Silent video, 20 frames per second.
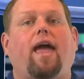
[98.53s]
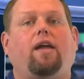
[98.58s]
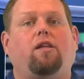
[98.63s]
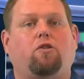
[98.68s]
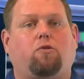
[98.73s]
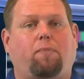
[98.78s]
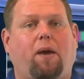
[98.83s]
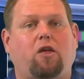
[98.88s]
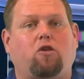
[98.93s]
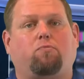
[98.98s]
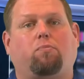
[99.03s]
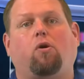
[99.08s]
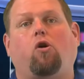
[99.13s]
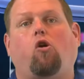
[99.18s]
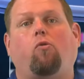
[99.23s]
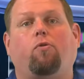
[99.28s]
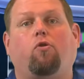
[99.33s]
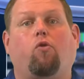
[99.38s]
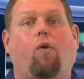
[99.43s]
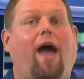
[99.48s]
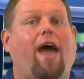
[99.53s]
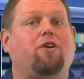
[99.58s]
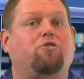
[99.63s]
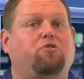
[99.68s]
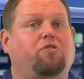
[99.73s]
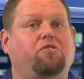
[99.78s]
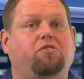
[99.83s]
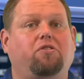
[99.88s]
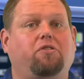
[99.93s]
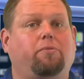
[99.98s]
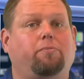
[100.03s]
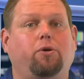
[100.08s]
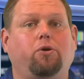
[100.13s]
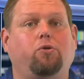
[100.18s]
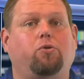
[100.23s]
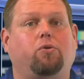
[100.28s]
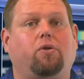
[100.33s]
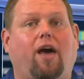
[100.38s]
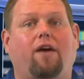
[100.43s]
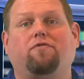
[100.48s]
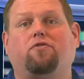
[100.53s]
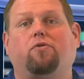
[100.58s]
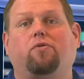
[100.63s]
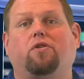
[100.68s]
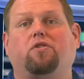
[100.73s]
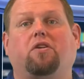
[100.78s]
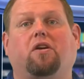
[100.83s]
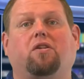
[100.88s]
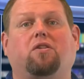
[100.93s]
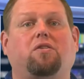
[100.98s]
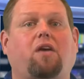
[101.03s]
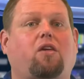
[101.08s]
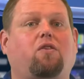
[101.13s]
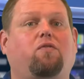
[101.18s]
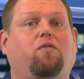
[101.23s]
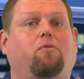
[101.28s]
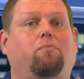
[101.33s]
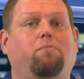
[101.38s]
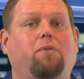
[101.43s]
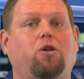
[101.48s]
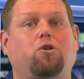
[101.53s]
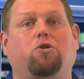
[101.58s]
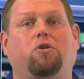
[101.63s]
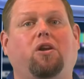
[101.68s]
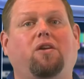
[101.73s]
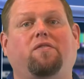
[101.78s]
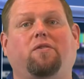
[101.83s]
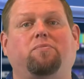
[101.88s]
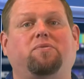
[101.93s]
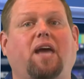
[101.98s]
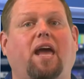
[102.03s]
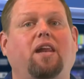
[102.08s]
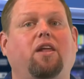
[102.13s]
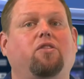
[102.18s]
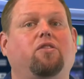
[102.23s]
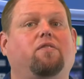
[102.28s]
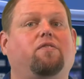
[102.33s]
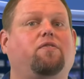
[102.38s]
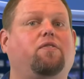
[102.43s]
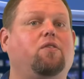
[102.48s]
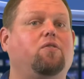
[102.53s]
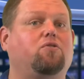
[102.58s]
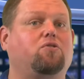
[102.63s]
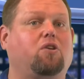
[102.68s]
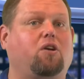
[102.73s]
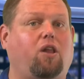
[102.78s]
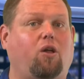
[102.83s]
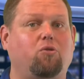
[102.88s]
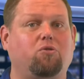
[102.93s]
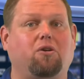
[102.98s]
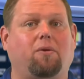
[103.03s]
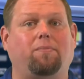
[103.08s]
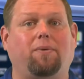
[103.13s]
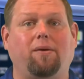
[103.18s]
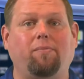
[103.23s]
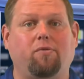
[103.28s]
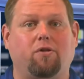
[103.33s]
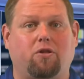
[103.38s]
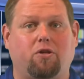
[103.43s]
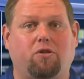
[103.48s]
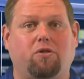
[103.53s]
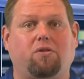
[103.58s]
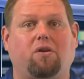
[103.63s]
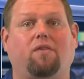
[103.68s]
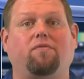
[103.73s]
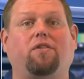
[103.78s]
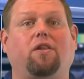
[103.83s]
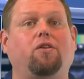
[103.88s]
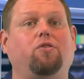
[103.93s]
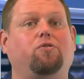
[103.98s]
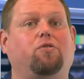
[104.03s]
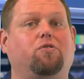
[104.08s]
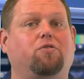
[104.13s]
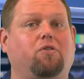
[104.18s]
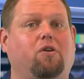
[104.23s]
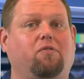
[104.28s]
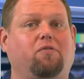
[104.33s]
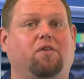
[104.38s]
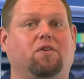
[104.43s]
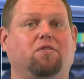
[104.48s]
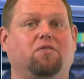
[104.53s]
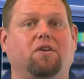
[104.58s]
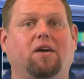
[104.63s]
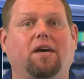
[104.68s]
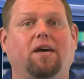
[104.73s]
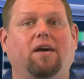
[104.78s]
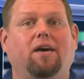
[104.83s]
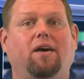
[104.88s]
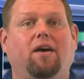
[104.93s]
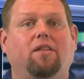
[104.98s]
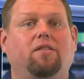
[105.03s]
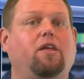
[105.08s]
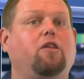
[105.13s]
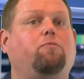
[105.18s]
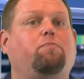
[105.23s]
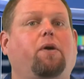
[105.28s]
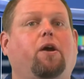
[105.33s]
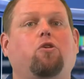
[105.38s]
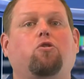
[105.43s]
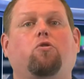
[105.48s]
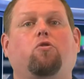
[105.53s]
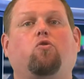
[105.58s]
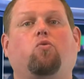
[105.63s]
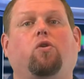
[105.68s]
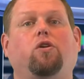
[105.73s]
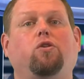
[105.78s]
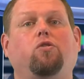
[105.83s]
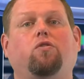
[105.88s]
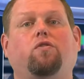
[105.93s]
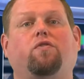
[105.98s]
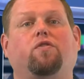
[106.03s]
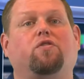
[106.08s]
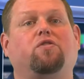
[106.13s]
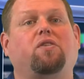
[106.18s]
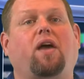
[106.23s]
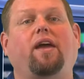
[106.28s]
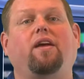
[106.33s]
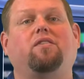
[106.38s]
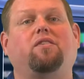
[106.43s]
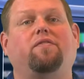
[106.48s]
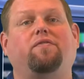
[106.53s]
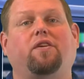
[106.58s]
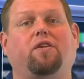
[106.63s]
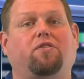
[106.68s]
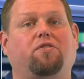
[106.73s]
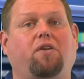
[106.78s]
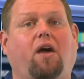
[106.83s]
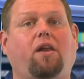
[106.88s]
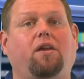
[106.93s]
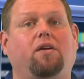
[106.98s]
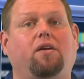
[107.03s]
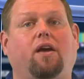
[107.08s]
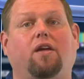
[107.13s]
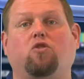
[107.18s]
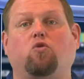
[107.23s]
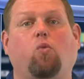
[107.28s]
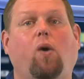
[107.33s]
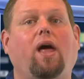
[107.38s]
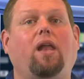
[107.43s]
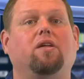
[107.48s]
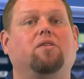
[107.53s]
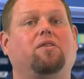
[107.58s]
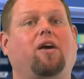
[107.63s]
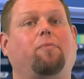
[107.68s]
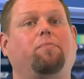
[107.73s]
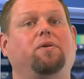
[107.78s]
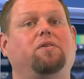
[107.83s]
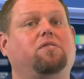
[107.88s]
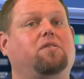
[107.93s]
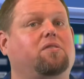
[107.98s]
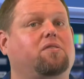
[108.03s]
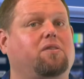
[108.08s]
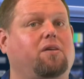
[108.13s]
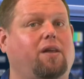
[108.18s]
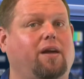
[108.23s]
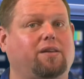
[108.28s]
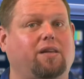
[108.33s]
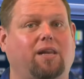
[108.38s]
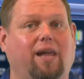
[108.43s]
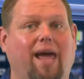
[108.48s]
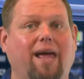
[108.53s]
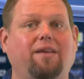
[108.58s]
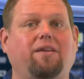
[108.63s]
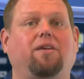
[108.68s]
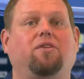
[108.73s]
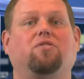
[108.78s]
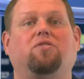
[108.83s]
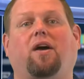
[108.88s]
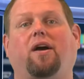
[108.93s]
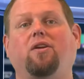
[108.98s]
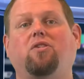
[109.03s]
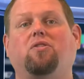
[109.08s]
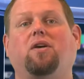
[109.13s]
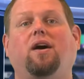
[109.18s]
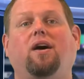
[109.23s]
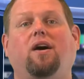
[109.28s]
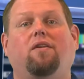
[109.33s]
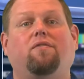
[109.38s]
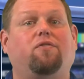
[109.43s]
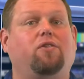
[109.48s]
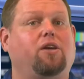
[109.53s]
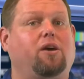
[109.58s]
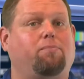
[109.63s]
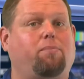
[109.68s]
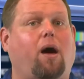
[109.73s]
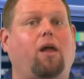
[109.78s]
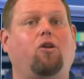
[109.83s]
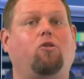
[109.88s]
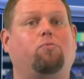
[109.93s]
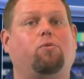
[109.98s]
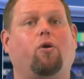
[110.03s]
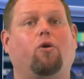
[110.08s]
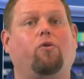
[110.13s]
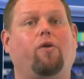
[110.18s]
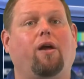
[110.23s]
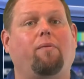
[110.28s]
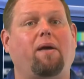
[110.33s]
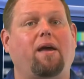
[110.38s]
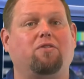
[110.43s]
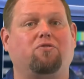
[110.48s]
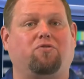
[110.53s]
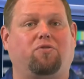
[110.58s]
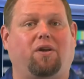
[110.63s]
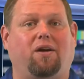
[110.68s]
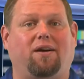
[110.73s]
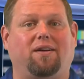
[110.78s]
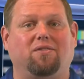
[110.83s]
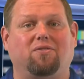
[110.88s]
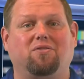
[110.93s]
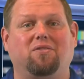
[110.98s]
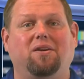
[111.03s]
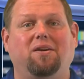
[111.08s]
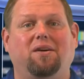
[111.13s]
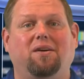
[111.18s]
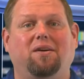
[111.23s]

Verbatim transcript: 8 space probe crashed into the moon after a successful mission of obtaining the first close-up images of the lunar surface. These pictures were used for scientific study, as well as helping to select landing sites for the Apollo program astronauts.